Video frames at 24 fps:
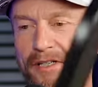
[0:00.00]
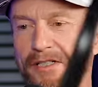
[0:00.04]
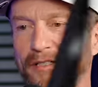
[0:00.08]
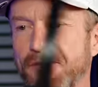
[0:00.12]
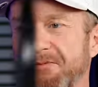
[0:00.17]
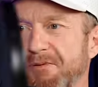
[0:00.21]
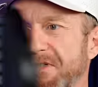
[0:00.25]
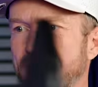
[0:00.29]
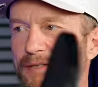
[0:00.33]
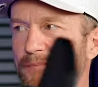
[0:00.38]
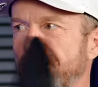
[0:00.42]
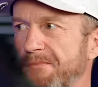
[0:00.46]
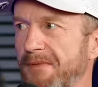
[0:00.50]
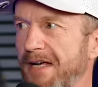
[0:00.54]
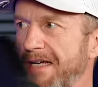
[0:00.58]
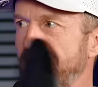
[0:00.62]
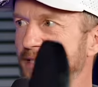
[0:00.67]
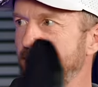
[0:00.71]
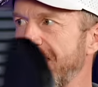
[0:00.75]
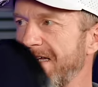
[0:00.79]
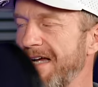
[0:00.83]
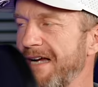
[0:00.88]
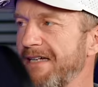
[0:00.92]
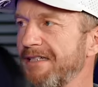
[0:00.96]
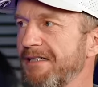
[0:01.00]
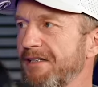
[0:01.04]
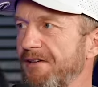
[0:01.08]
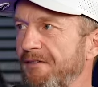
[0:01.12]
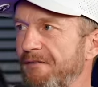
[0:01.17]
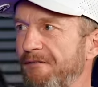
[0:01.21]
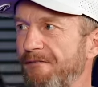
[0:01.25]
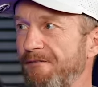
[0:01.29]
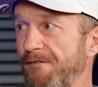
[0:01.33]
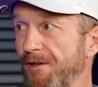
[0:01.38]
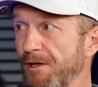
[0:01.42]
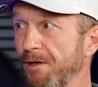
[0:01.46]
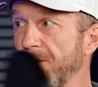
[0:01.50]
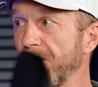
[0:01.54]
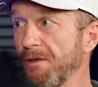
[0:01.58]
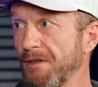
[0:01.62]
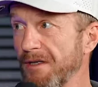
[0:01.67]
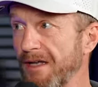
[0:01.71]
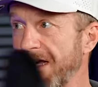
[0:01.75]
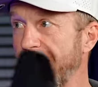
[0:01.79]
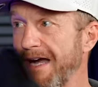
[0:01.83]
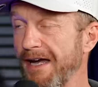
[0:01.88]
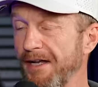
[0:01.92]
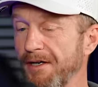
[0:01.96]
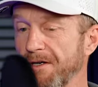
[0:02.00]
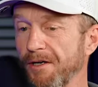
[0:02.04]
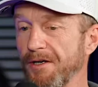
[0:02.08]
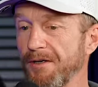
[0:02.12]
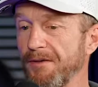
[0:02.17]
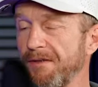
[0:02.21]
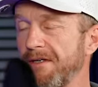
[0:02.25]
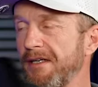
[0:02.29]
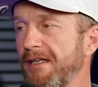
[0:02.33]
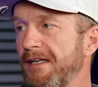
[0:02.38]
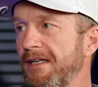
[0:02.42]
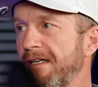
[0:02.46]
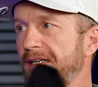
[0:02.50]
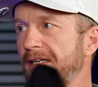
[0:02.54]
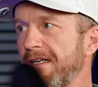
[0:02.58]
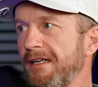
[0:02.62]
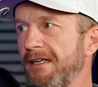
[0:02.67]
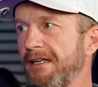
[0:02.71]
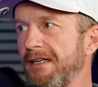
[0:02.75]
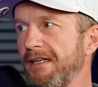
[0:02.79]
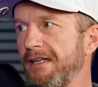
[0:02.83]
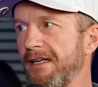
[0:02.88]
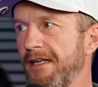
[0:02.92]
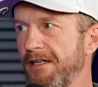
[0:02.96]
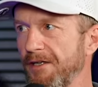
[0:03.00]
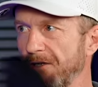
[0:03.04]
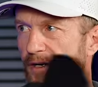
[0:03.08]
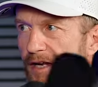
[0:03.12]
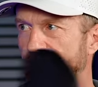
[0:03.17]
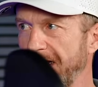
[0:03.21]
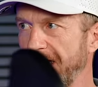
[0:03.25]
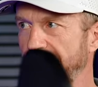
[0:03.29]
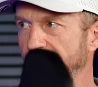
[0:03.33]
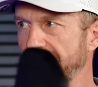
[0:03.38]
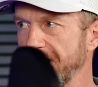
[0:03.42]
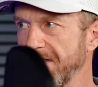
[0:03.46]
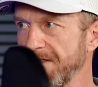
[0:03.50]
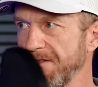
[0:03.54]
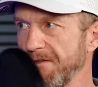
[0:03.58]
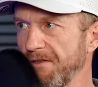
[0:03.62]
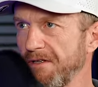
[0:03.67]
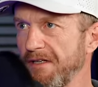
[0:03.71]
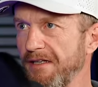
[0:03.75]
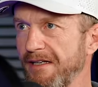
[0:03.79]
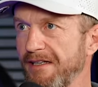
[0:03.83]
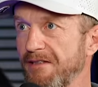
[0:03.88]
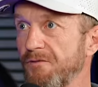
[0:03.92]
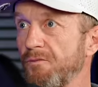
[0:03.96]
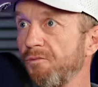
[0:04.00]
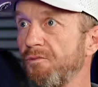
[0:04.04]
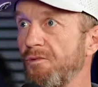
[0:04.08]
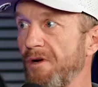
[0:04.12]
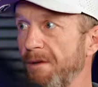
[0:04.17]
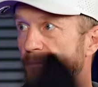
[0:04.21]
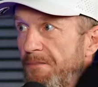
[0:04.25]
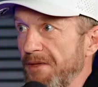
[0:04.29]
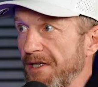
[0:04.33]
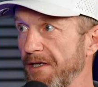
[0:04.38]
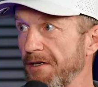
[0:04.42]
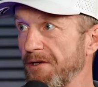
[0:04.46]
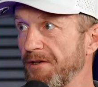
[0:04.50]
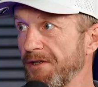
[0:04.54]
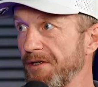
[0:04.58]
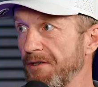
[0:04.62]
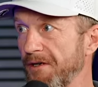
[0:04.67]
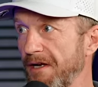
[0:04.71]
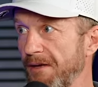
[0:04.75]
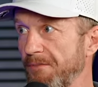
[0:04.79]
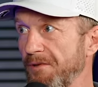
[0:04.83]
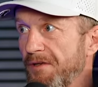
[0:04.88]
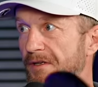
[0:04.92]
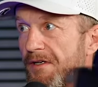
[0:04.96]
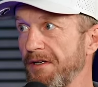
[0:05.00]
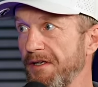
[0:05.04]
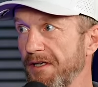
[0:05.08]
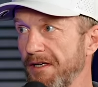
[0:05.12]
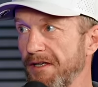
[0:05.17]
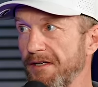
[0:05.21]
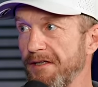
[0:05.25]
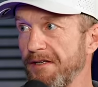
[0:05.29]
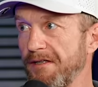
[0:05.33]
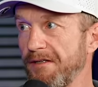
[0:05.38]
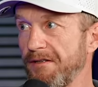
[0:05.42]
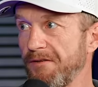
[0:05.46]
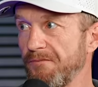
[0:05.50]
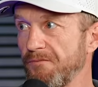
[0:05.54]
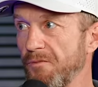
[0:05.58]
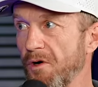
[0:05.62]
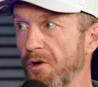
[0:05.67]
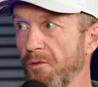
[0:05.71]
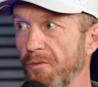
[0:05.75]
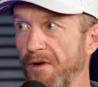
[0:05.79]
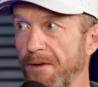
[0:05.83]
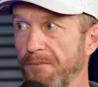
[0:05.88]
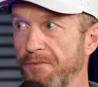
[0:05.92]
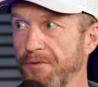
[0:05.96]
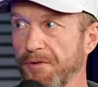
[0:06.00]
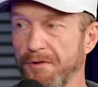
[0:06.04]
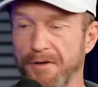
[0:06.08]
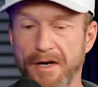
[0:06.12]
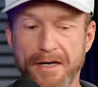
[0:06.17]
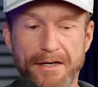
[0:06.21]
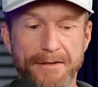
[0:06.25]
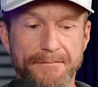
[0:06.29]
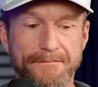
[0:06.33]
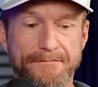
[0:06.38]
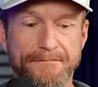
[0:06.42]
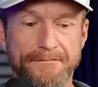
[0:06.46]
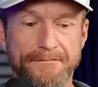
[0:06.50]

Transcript: which which makes it actually feel lighter in your hands or at least whippier. You're able to get more. I find that